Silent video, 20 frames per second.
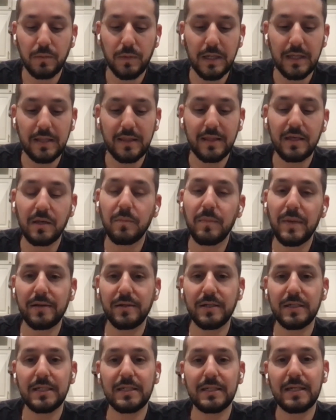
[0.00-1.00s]
When I think
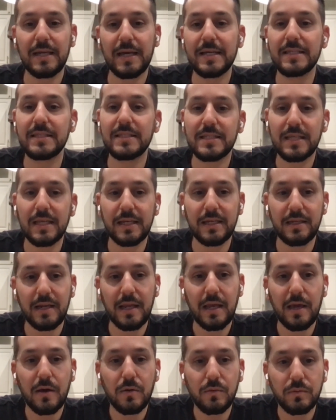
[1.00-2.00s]
about it in hindsight
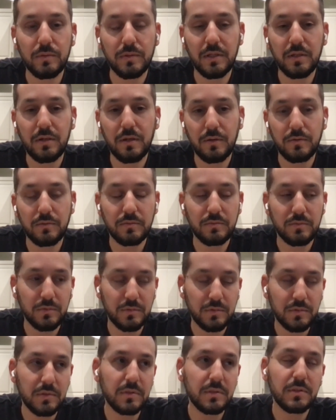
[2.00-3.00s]
now, you know
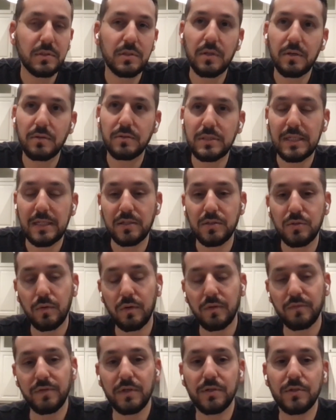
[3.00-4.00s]
you know 10
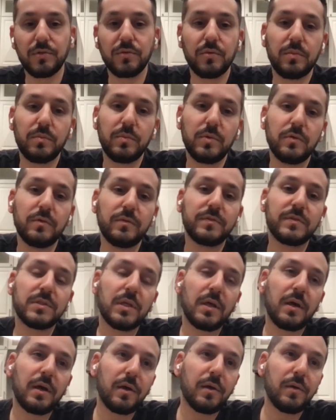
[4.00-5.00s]
12 years removed
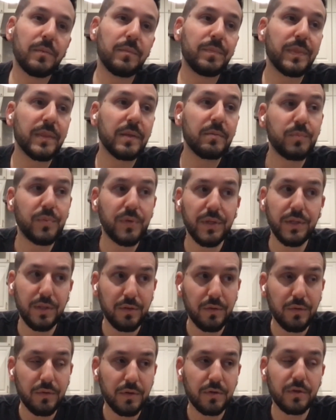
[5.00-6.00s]
um, but you
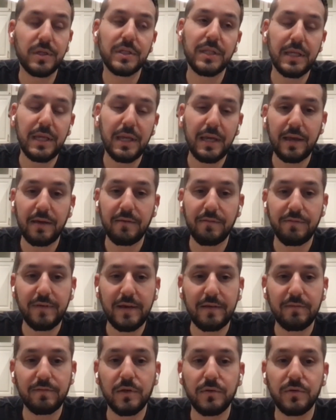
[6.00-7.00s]
know currently i have
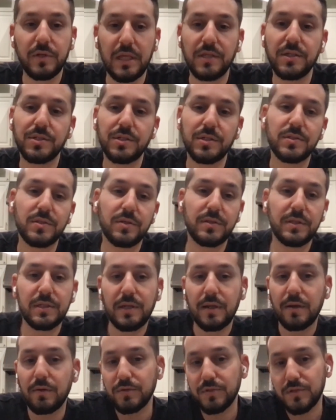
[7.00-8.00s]
five locations on the
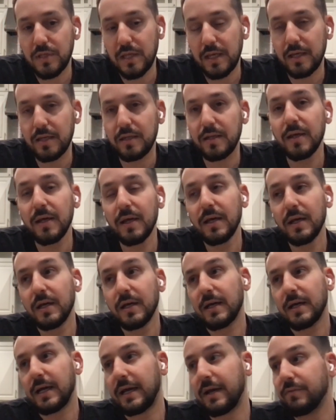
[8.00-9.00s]
dental side
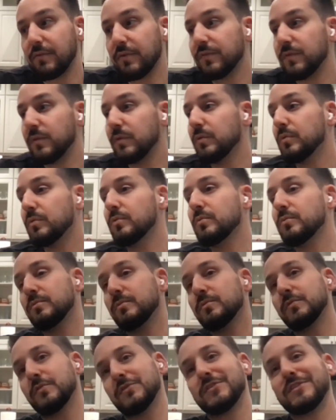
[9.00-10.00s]
i have a
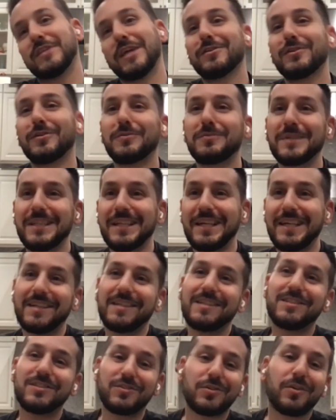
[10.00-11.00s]
few dental
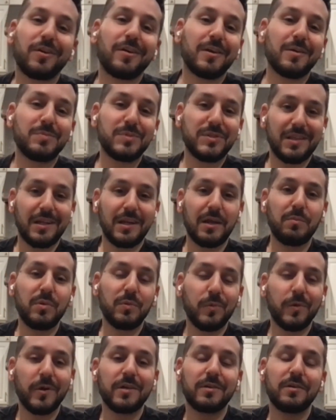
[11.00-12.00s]
related startups that I've
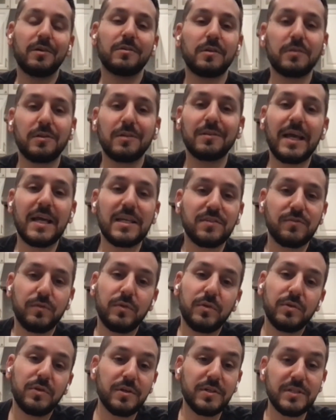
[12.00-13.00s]
been working on in the last
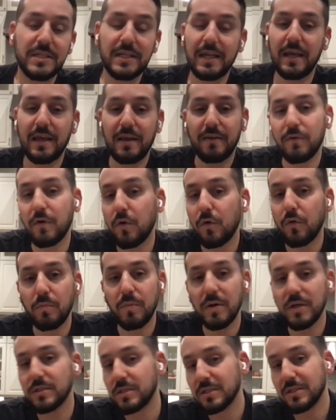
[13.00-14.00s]
few years, and I have a whole
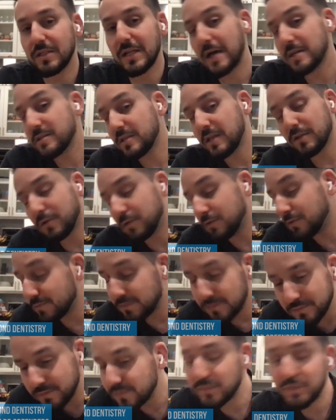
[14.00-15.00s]
bunch of non dental
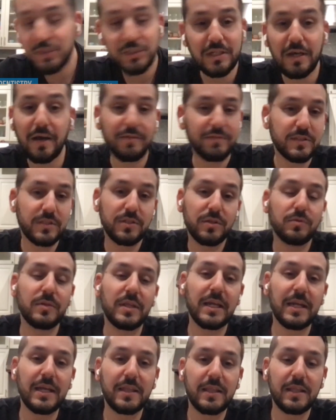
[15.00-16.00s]
stuff too
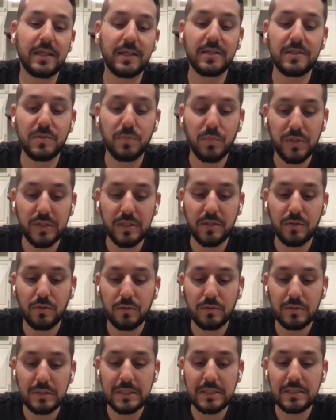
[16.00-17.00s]
that I think is pretty
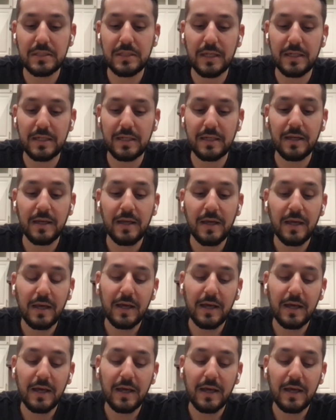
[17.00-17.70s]
cool and exciting.